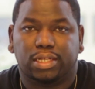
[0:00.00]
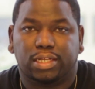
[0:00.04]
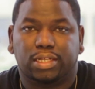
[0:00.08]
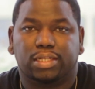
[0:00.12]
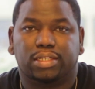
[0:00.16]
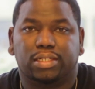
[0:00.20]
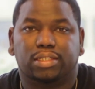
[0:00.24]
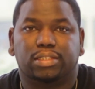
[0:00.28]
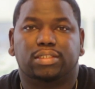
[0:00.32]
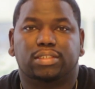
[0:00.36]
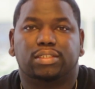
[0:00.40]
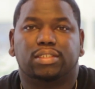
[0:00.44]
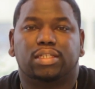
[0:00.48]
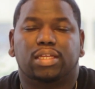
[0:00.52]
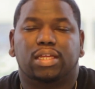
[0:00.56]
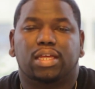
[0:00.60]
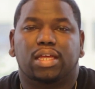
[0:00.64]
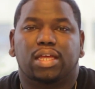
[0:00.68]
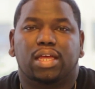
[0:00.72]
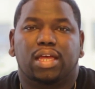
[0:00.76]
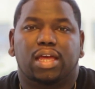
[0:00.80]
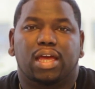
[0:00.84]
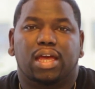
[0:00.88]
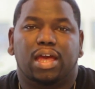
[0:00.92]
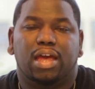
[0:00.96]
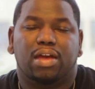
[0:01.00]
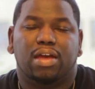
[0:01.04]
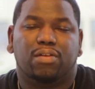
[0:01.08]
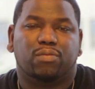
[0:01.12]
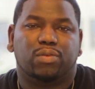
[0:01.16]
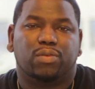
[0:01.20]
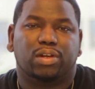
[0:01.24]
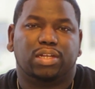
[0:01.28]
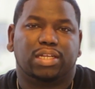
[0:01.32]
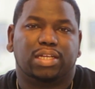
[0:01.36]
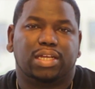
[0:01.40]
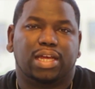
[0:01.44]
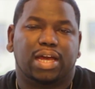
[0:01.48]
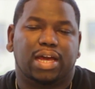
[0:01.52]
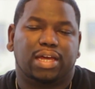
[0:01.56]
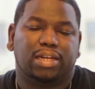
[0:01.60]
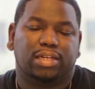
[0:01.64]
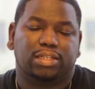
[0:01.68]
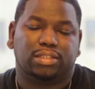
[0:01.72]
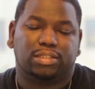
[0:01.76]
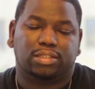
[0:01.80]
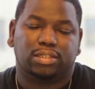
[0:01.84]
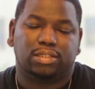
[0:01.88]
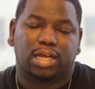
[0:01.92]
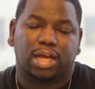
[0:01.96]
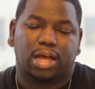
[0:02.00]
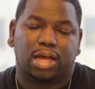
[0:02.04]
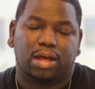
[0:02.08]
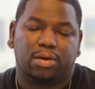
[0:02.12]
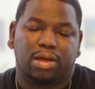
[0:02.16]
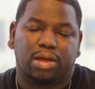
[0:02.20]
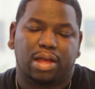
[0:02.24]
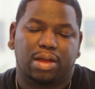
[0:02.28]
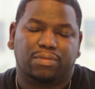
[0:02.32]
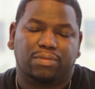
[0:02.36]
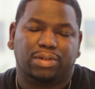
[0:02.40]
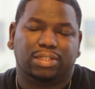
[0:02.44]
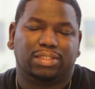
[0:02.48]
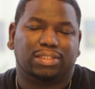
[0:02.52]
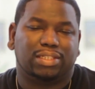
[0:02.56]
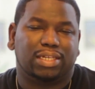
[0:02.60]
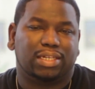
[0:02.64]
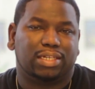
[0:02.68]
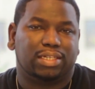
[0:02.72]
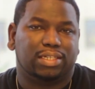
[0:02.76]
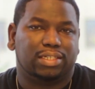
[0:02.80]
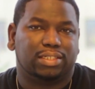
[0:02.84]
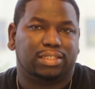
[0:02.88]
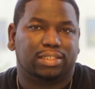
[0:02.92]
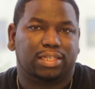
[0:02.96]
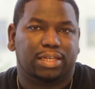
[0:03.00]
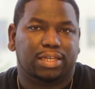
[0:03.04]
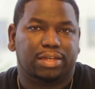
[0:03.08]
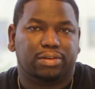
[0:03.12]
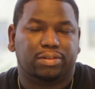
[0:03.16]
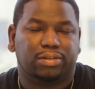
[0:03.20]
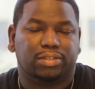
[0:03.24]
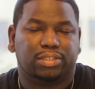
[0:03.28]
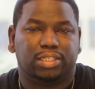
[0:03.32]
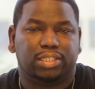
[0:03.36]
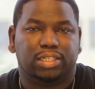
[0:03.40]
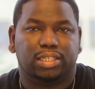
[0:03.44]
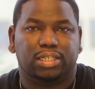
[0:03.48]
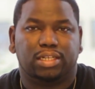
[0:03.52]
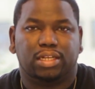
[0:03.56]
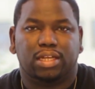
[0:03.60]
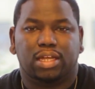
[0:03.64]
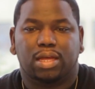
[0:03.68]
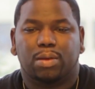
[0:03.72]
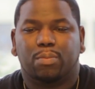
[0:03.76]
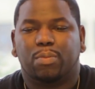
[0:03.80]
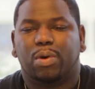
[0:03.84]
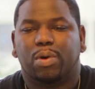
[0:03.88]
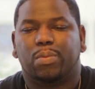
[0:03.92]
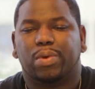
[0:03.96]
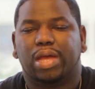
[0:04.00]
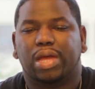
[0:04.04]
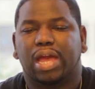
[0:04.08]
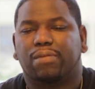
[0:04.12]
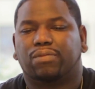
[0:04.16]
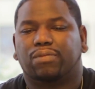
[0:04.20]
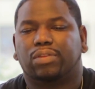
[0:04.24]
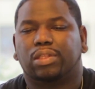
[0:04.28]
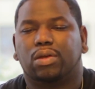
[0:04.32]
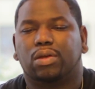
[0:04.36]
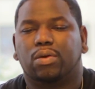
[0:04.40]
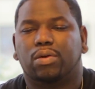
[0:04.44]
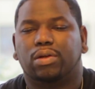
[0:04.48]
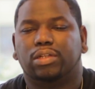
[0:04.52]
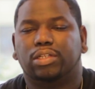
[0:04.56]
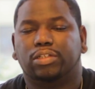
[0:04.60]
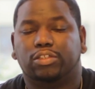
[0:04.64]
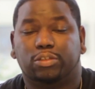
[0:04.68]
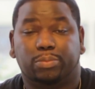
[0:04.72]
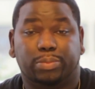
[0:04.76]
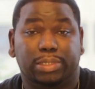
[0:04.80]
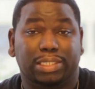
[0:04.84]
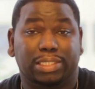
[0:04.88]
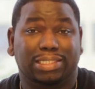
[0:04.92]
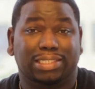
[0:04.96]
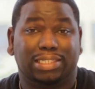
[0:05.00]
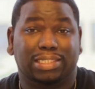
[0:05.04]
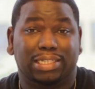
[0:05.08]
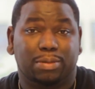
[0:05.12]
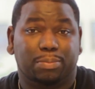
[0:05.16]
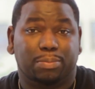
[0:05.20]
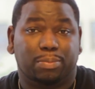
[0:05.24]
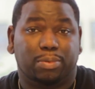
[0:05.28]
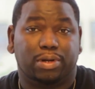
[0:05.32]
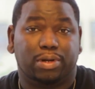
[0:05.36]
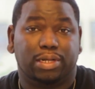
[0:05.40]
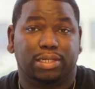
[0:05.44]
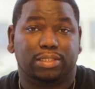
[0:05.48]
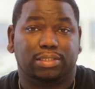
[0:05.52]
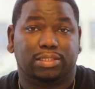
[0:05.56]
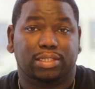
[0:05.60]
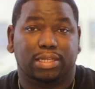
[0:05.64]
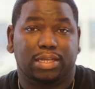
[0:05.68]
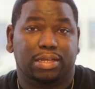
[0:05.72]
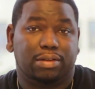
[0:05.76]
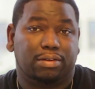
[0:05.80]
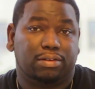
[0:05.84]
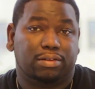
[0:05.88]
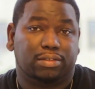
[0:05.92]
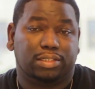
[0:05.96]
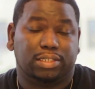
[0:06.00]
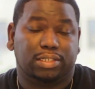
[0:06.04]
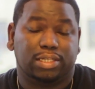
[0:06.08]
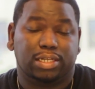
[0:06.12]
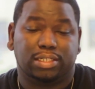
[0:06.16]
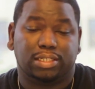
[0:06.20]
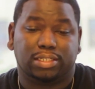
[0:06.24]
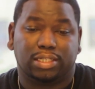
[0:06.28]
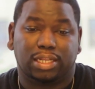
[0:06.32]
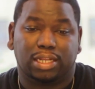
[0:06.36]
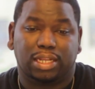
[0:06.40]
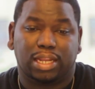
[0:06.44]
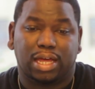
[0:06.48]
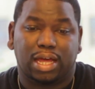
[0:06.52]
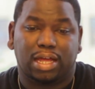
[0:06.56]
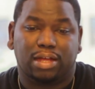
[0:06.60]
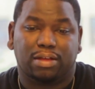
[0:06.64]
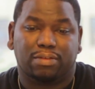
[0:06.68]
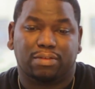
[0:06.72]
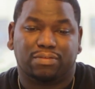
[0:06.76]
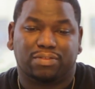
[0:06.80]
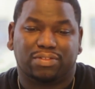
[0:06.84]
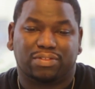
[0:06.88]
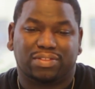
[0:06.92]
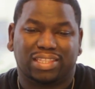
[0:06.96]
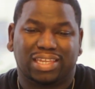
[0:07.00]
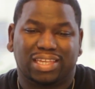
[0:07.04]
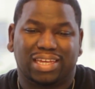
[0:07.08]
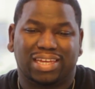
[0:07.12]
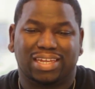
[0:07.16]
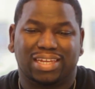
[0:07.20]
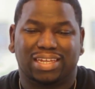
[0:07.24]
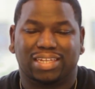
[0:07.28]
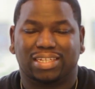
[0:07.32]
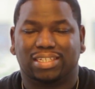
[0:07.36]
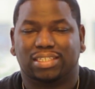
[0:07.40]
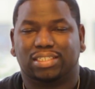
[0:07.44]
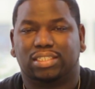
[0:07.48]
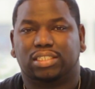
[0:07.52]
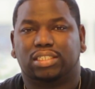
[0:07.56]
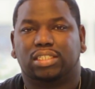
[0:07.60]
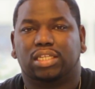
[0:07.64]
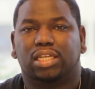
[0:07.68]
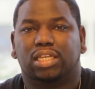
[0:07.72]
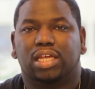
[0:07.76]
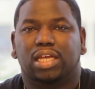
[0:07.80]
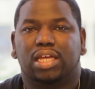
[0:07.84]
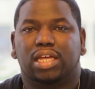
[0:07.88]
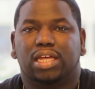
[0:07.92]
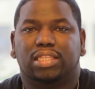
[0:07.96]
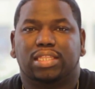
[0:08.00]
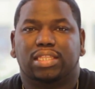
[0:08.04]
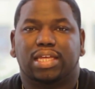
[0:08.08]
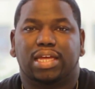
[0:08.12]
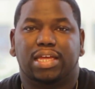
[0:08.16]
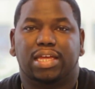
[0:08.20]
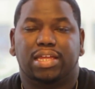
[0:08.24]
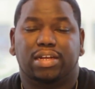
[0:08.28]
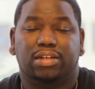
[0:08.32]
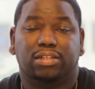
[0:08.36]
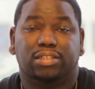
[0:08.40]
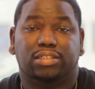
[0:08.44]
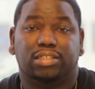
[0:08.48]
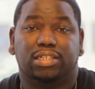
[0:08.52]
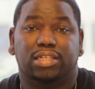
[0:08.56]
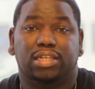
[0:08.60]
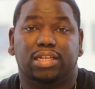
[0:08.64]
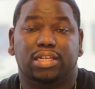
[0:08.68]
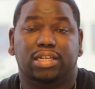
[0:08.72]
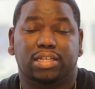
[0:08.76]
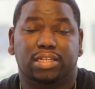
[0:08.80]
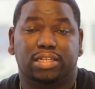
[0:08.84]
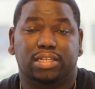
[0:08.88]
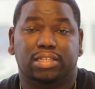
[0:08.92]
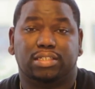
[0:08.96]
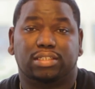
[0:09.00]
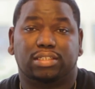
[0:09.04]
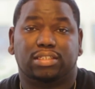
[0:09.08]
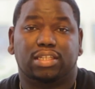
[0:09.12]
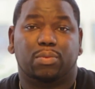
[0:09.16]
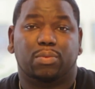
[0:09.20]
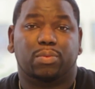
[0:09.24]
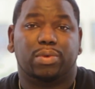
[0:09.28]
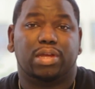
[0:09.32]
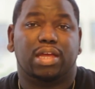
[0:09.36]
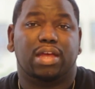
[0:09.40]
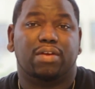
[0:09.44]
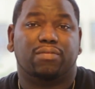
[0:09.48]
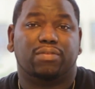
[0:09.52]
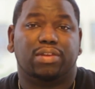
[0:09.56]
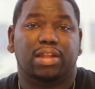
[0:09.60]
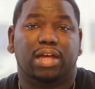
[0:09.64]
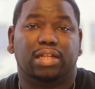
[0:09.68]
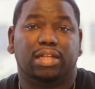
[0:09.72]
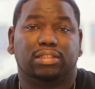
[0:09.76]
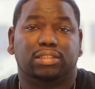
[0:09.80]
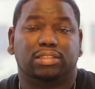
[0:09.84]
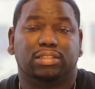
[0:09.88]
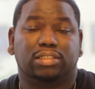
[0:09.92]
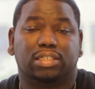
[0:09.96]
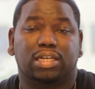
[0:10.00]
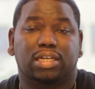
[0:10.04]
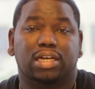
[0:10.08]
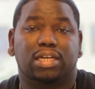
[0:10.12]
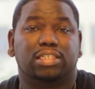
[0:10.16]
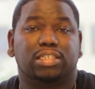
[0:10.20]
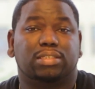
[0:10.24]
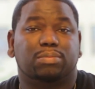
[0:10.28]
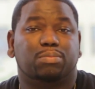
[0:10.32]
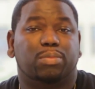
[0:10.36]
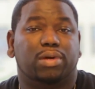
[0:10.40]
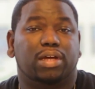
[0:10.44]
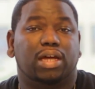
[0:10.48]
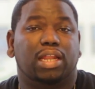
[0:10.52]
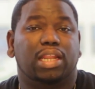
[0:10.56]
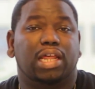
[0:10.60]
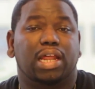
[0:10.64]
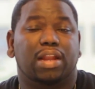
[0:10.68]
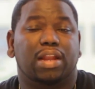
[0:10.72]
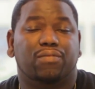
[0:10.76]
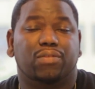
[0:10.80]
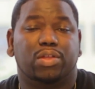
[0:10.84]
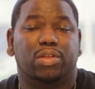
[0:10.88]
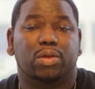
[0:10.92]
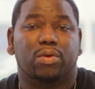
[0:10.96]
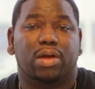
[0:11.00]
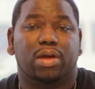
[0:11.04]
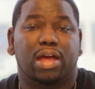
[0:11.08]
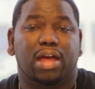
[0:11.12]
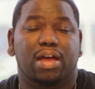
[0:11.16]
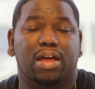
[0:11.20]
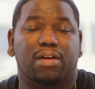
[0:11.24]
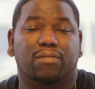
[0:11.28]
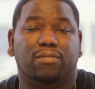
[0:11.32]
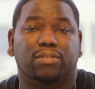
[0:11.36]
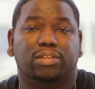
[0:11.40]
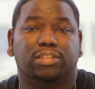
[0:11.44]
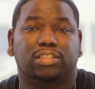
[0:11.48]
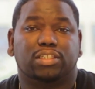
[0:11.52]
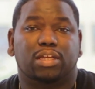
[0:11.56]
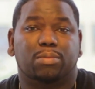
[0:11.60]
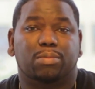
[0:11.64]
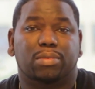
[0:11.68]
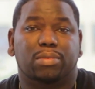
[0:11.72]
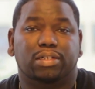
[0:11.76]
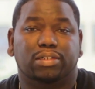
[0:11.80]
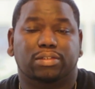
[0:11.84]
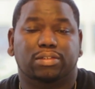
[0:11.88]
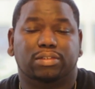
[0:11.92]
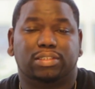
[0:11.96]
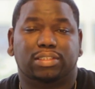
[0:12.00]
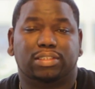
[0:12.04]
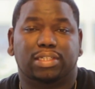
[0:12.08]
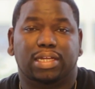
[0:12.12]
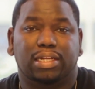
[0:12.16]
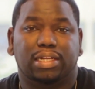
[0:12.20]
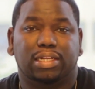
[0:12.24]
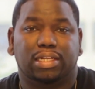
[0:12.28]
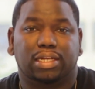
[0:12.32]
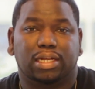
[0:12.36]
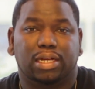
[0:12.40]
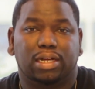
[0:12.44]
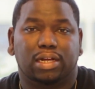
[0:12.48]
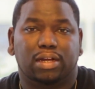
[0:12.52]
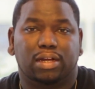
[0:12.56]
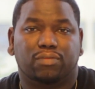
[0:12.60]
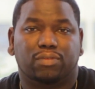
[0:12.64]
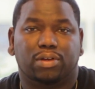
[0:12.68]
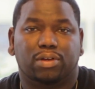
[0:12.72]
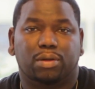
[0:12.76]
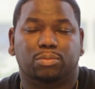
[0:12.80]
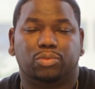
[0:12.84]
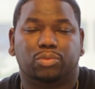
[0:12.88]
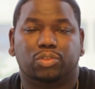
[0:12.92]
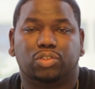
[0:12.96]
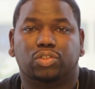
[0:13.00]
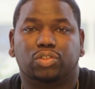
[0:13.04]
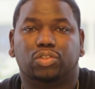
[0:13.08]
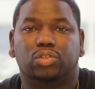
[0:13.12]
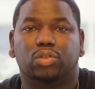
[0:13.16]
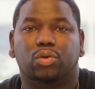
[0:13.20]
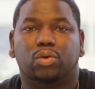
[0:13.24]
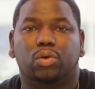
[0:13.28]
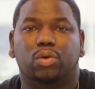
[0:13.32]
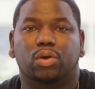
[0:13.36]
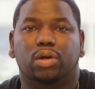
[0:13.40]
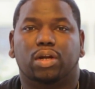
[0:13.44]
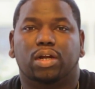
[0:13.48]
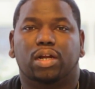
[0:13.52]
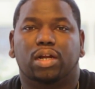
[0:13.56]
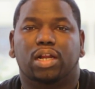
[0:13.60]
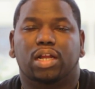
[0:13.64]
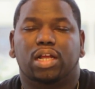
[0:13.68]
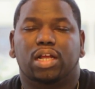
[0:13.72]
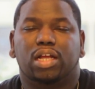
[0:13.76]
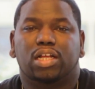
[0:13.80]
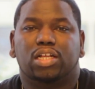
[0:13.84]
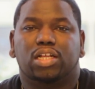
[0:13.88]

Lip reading: is. I have really gotten into how everything is energy, but we have to go a little bit deeper into energy. It's a lot of things that energy is that we have not discussed, but a lot of you have some understanding of, I'm sure.